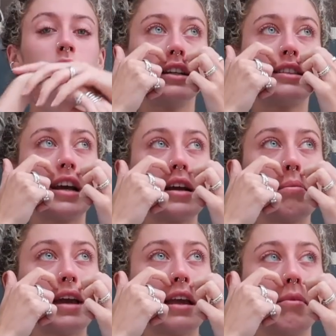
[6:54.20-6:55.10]
it's like
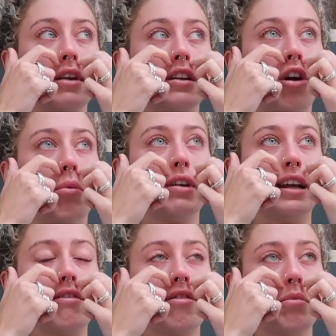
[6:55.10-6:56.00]
making me not
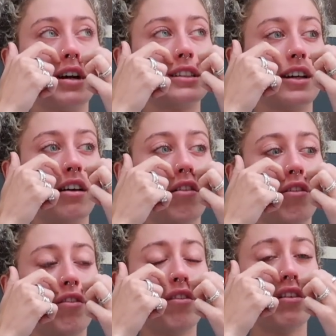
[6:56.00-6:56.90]
believe in
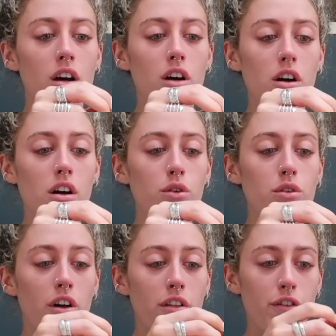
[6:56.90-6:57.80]
myself. Oh,
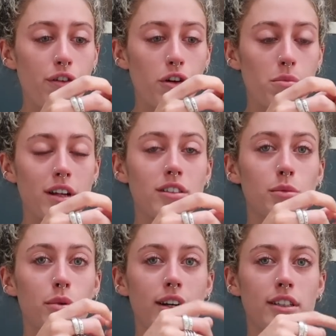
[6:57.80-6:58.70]
not the full mental
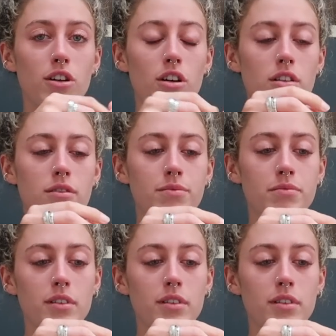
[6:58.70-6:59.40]
breakdown.